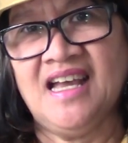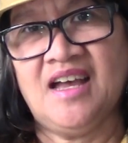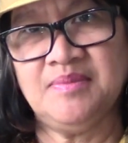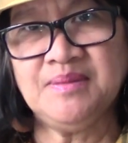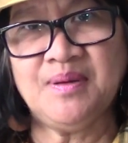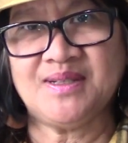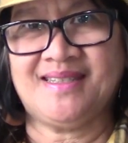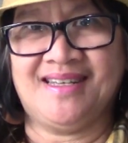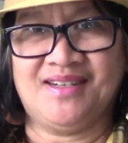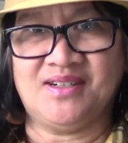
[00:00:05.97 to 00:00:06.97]
I've been
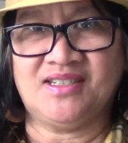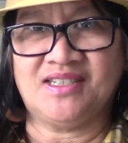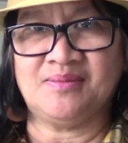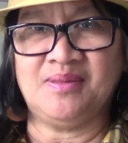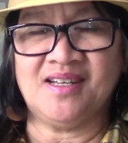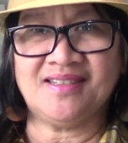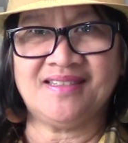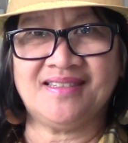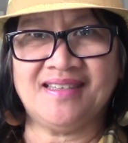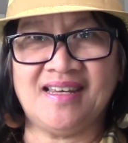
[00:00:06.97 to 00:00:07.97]
posting Christian
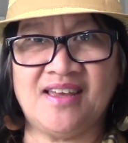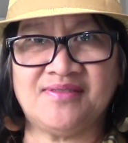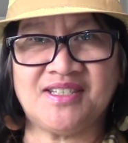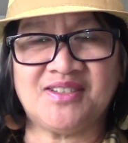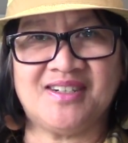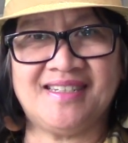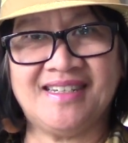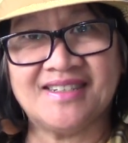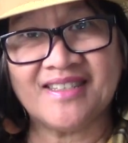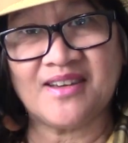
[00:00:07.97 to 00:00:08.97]
blogs 11 straight
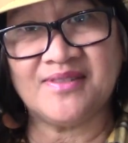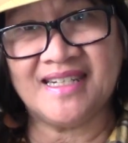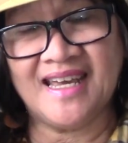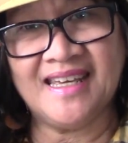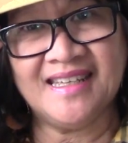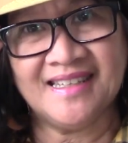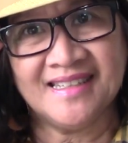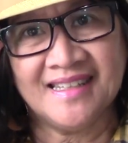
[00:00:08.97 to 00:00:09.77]
years every day.